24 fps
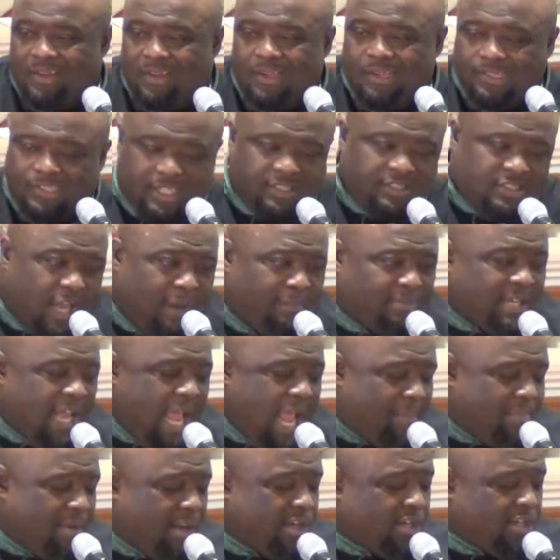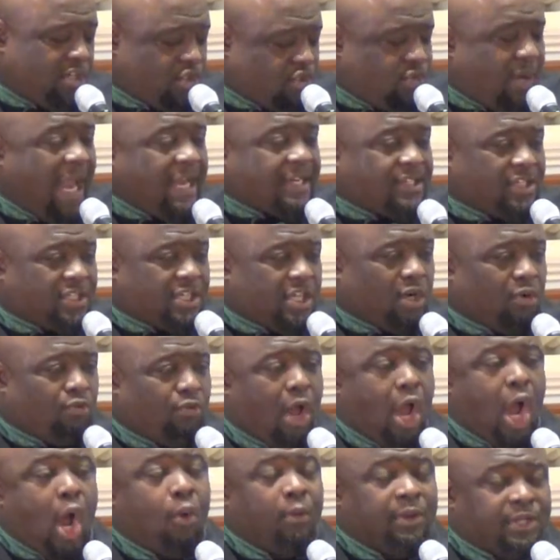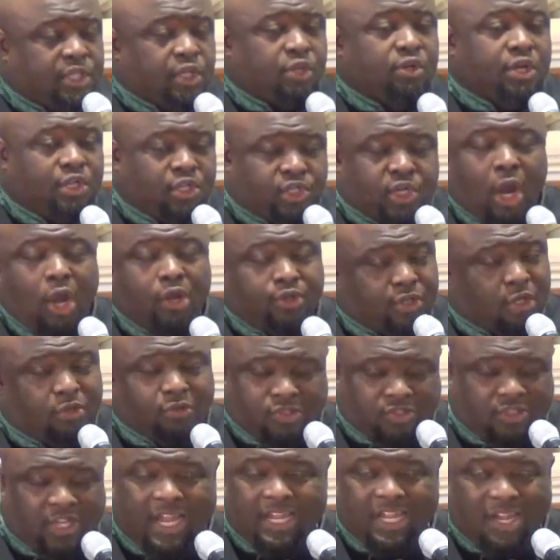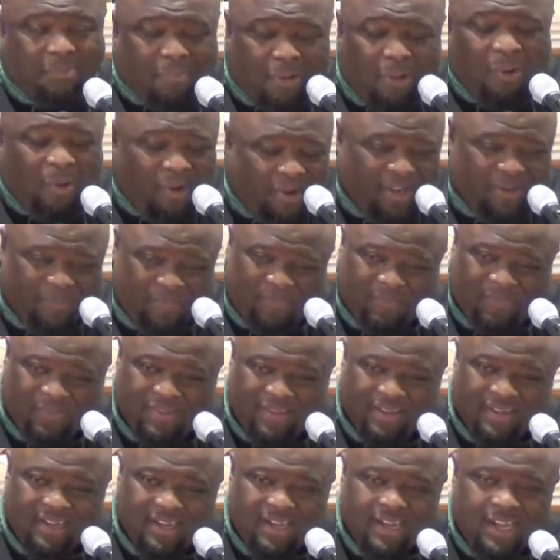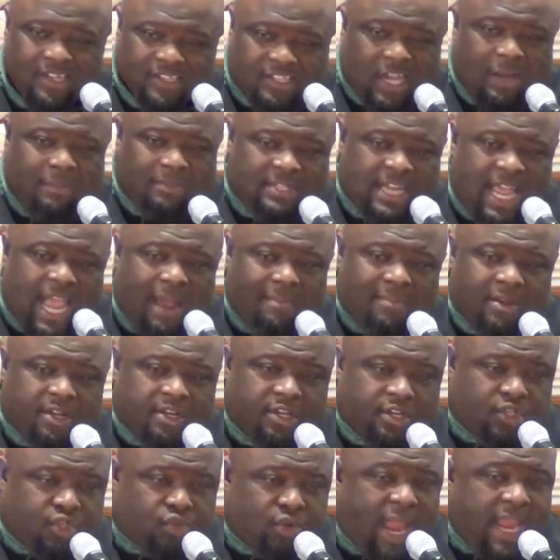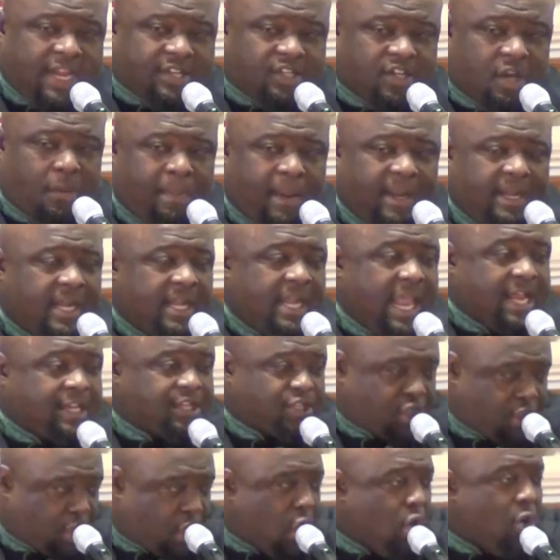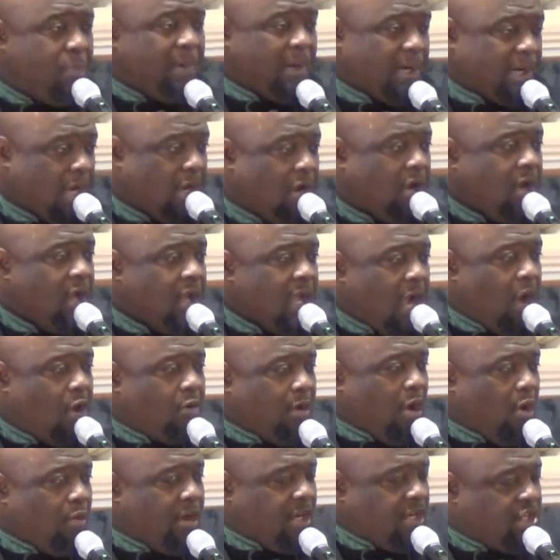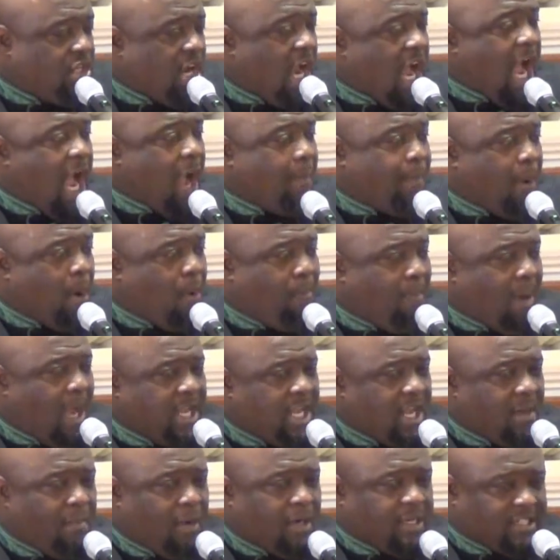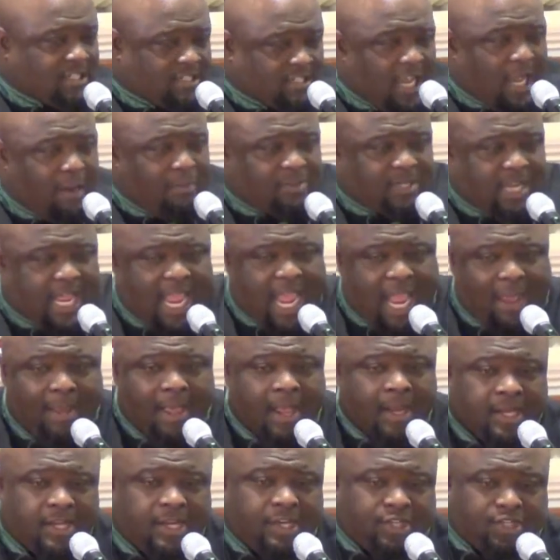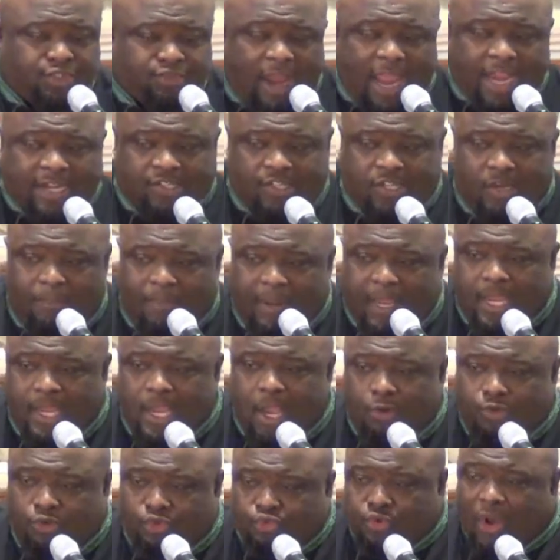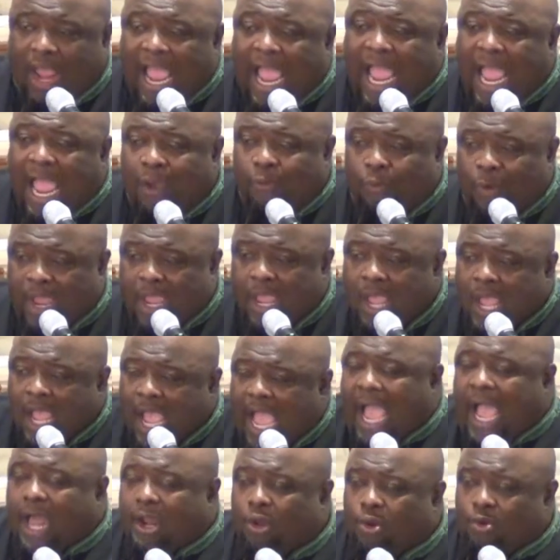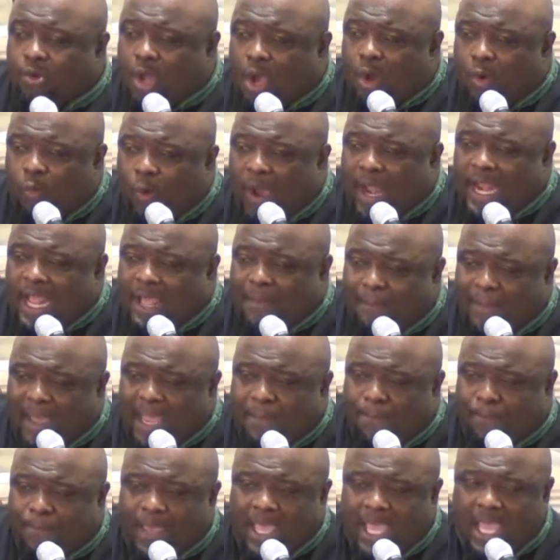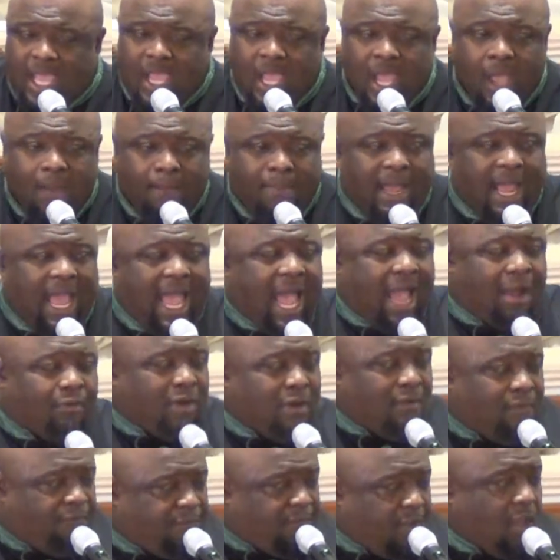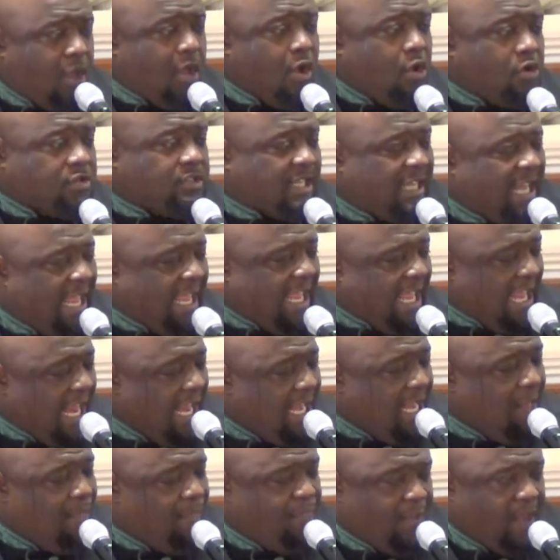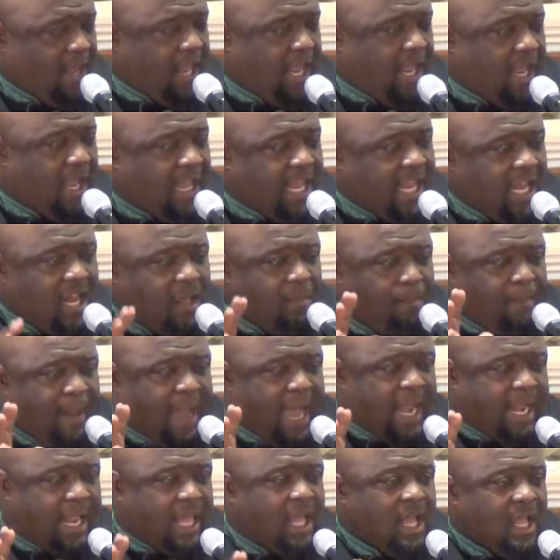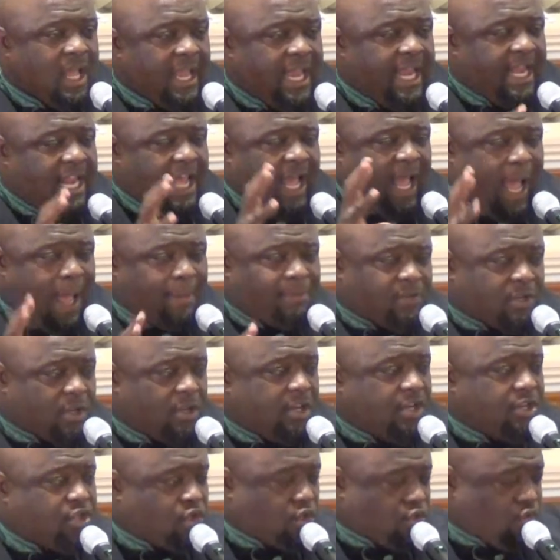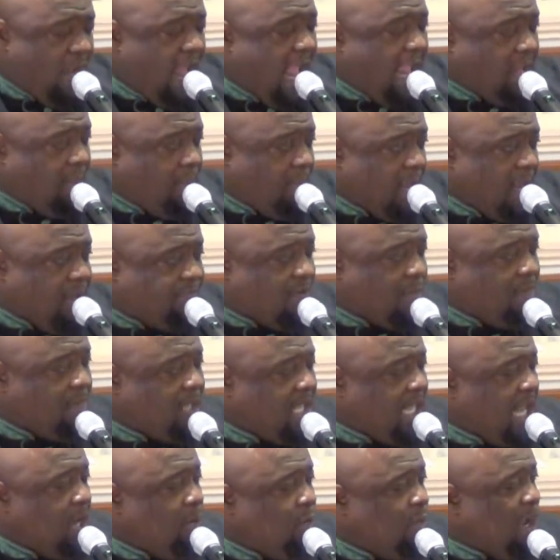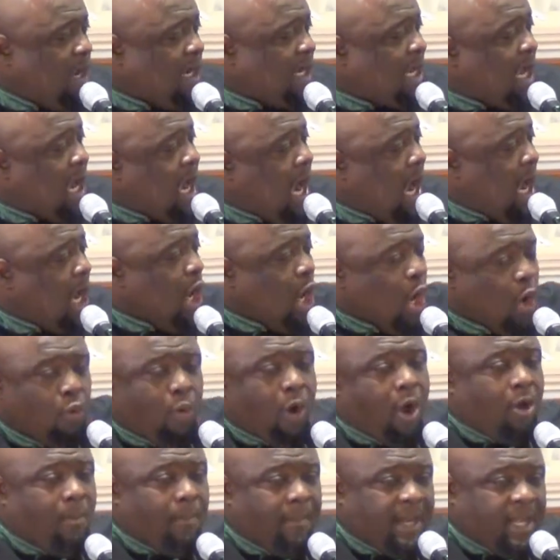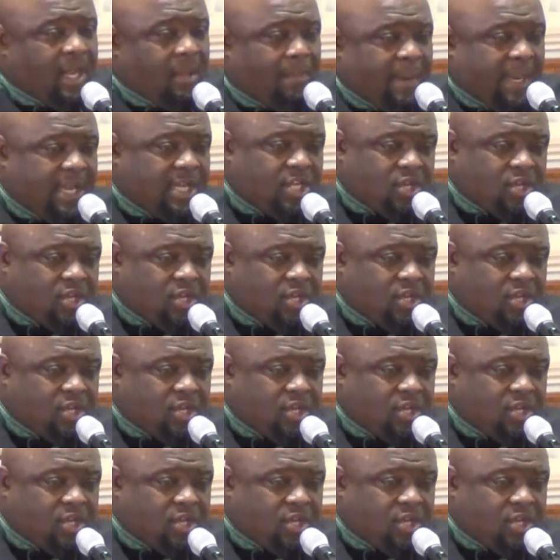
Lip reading: So sometimes your distraction can roll with you to church on Sunday morning. Sometimes the distraction will be in the next cubicle on the job on Monday morning. Sometimes the distraction will be in your driveway. I don't know what it may be, but I refuse to let anything or anybody in the obstacle distract me from getting what God wants me to be.